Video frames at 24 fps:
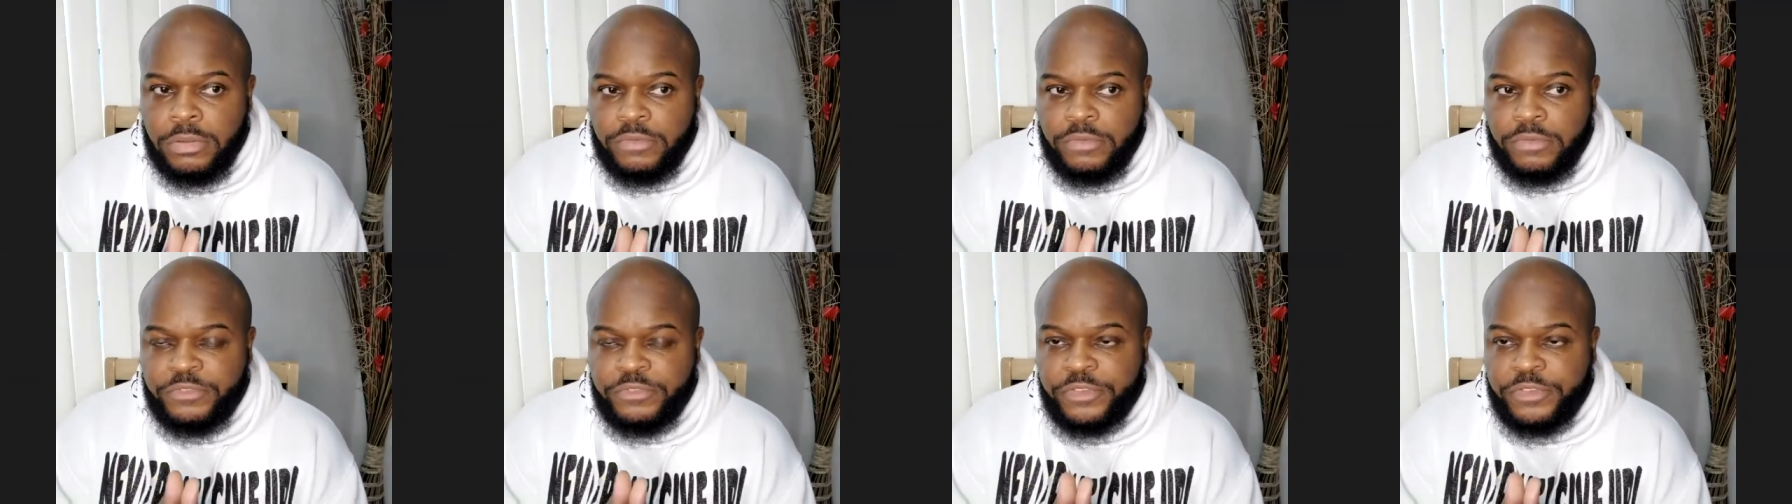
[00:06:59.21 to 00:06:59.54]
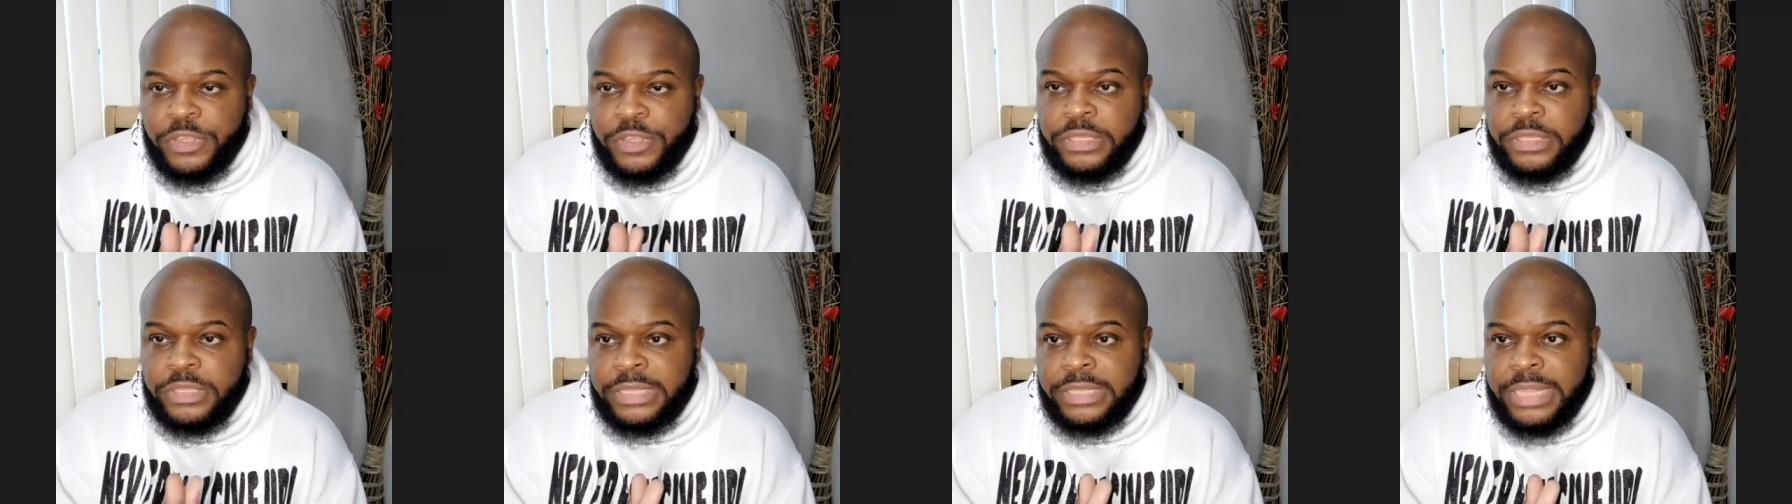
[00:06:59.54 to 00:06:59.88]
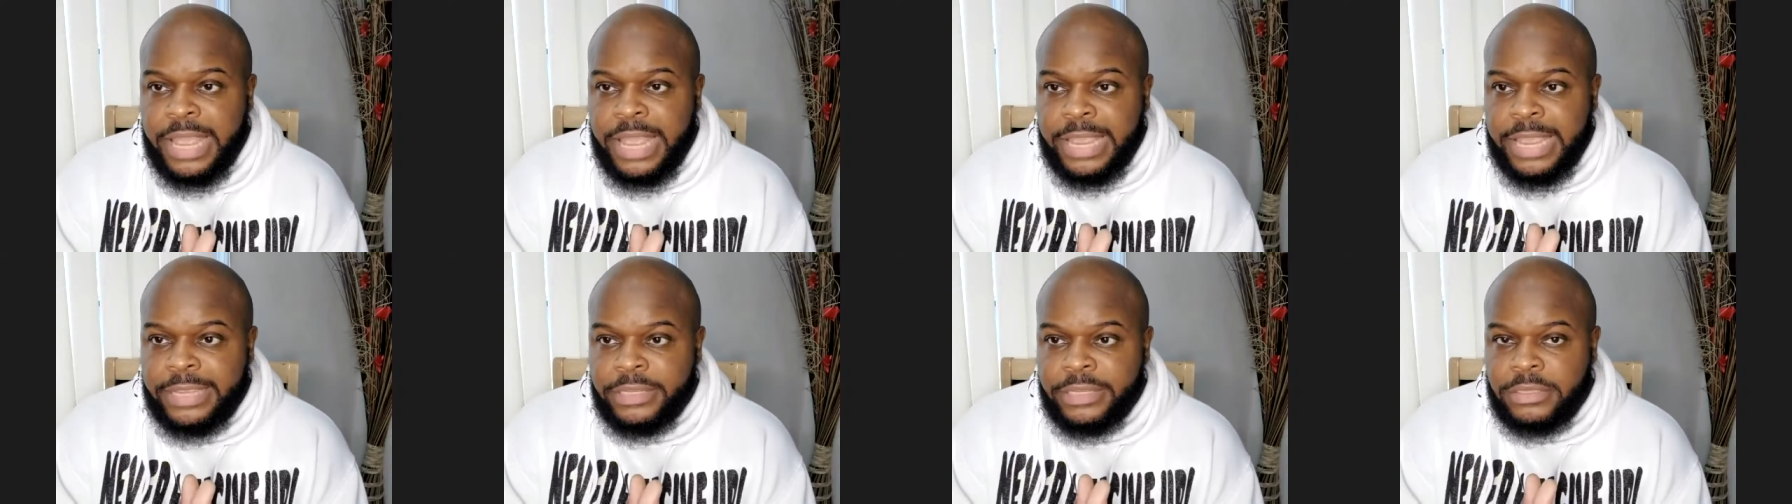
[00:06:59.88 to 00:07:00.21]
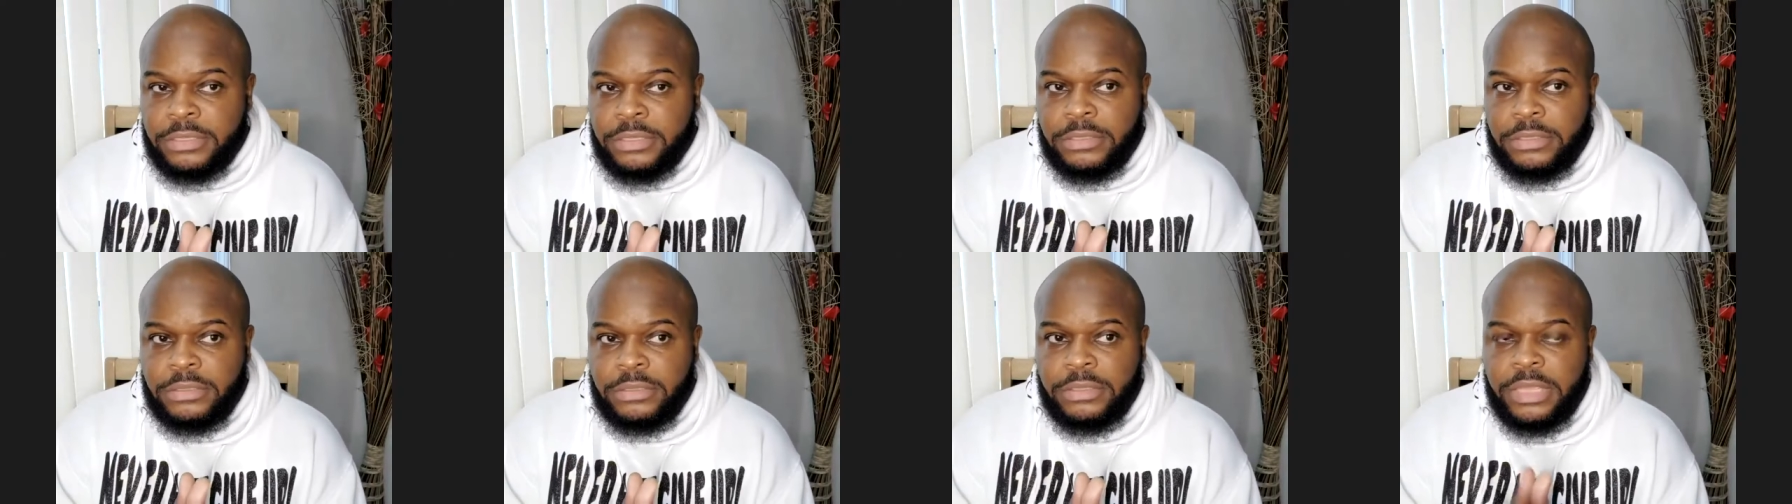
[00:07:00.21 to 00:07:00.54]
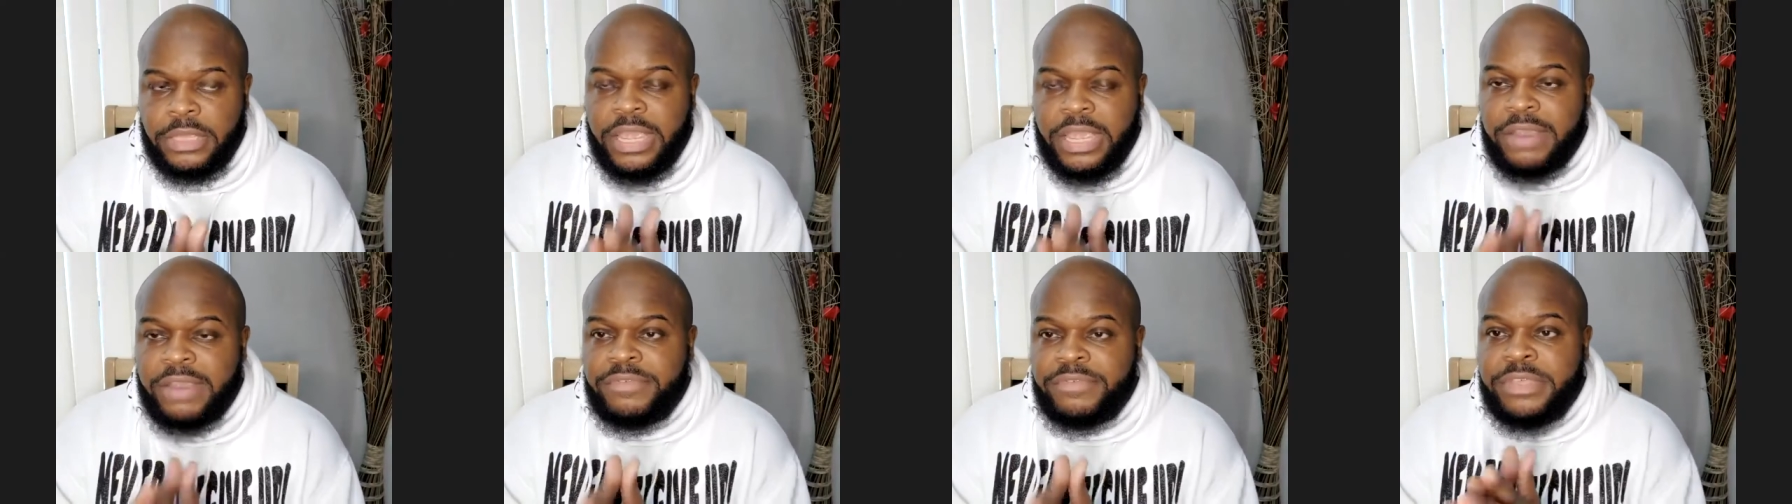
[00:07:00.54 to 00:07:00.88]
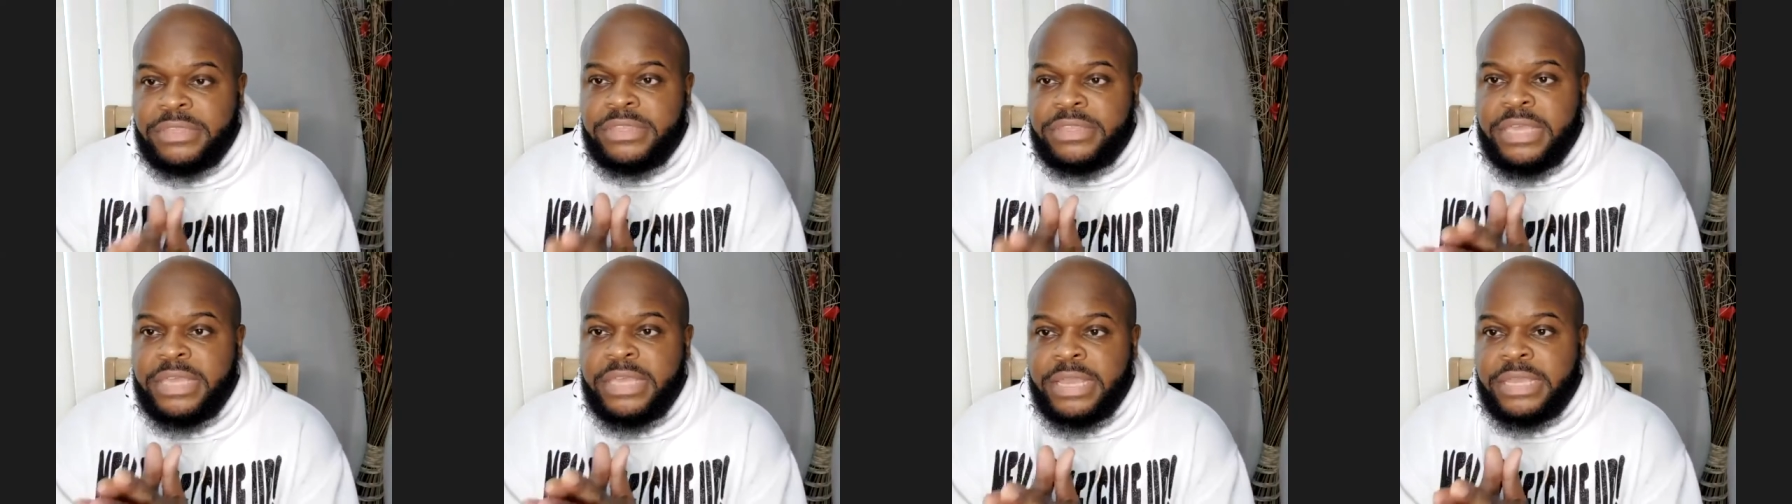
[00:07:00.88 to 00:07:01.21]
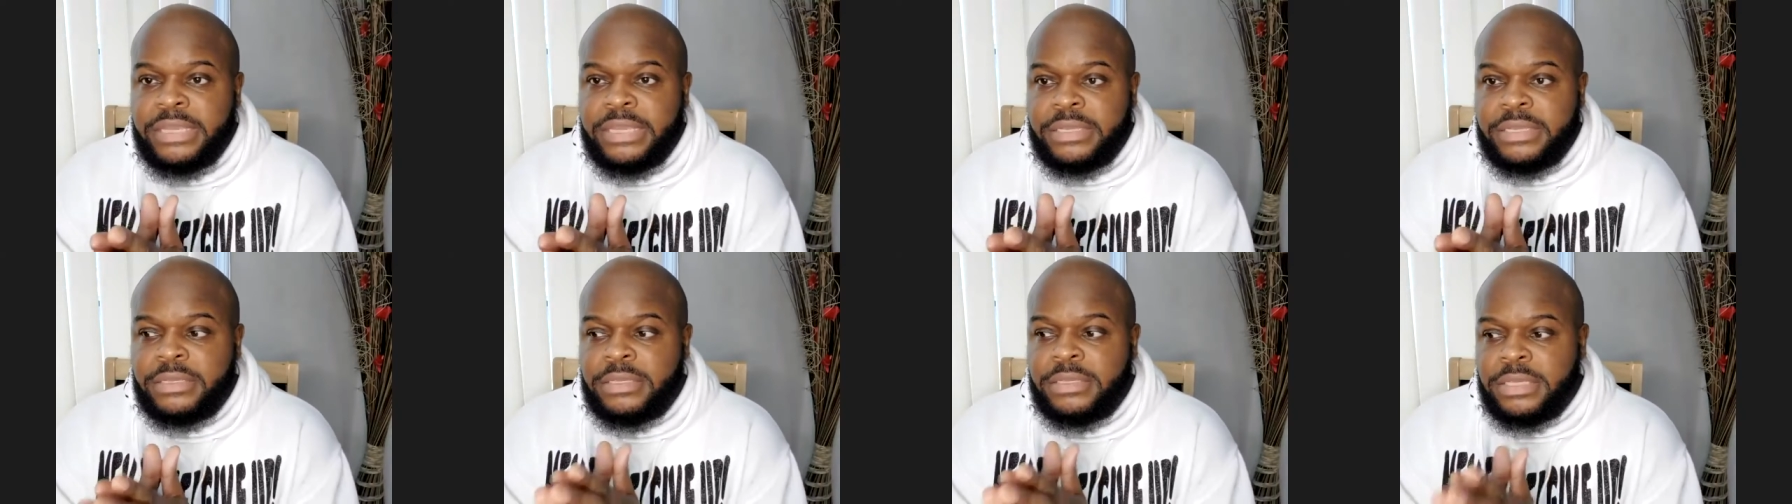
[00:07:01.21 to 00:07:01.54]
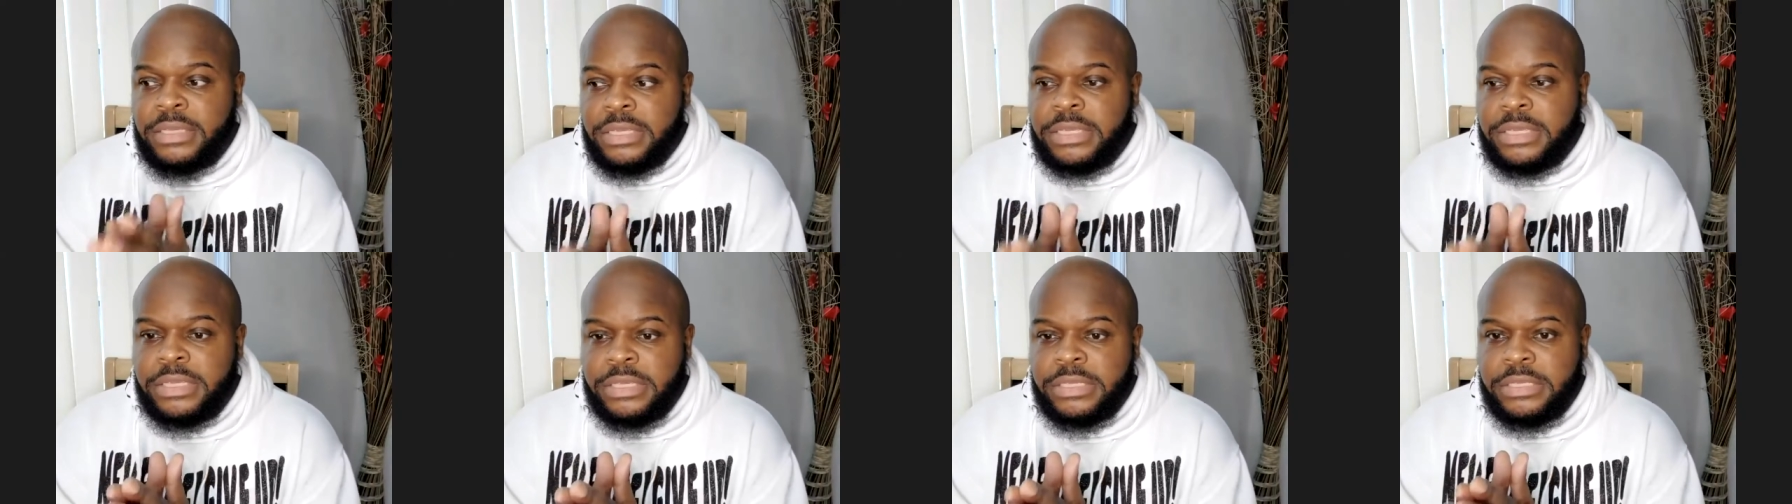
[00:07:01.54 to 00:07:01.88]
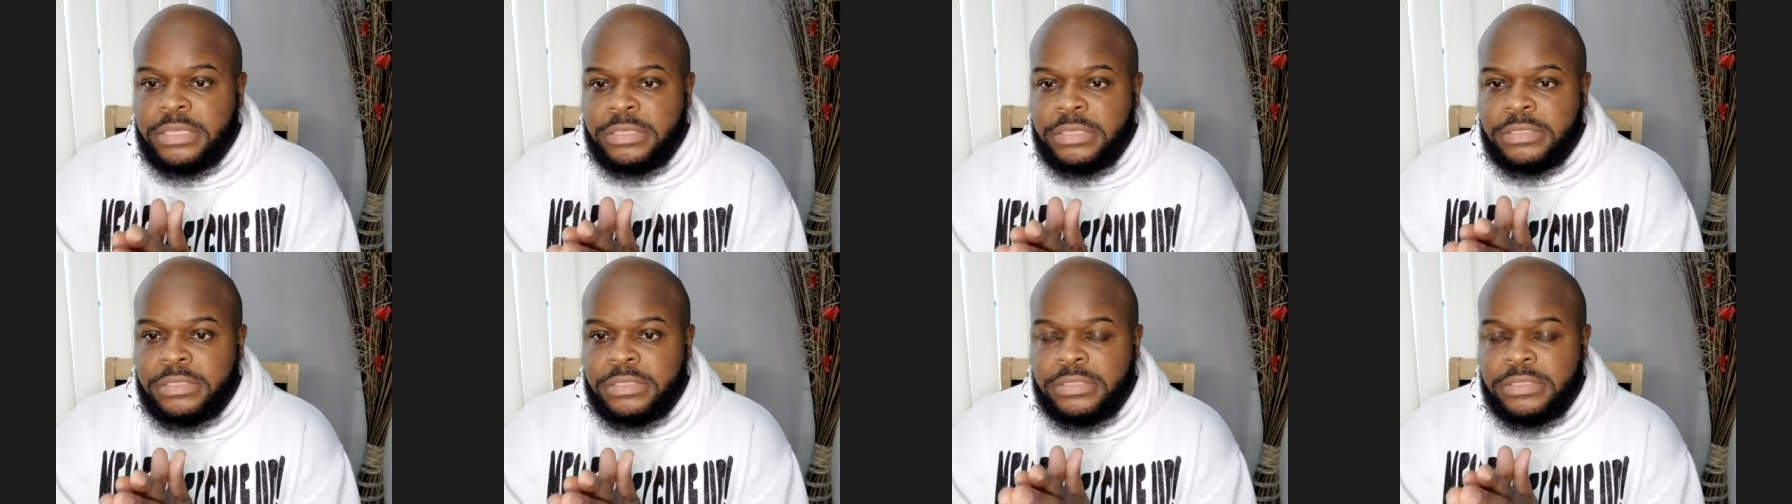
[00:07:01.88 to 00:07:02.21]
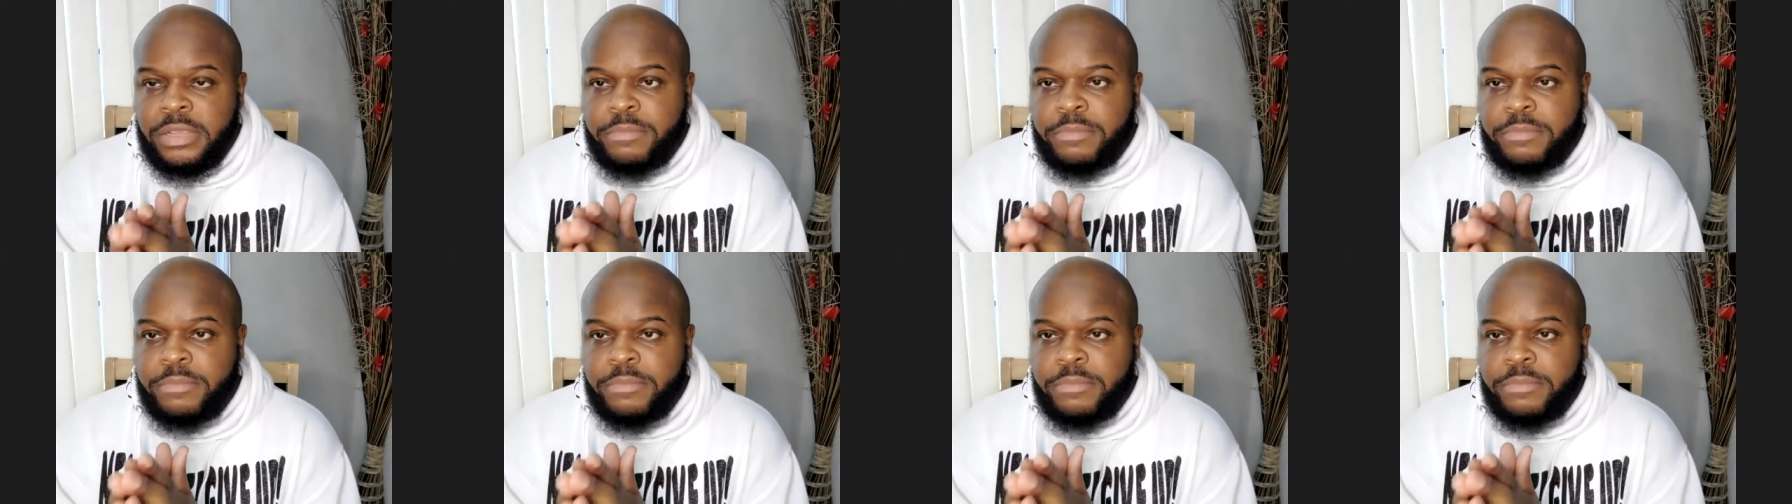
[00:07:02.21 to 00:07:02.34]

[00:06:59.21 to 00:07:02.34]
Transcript: feeling like everything is